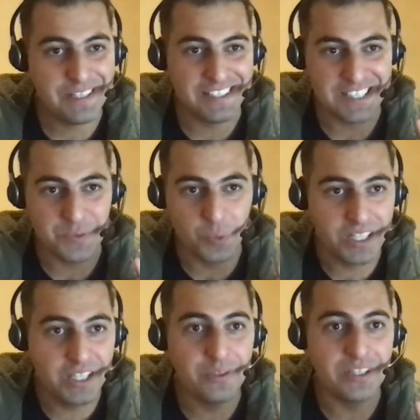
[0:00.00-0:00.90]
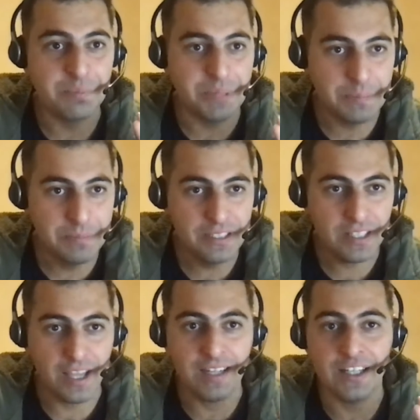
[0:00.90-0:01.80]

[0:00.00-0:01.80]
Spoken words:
part is working with the people and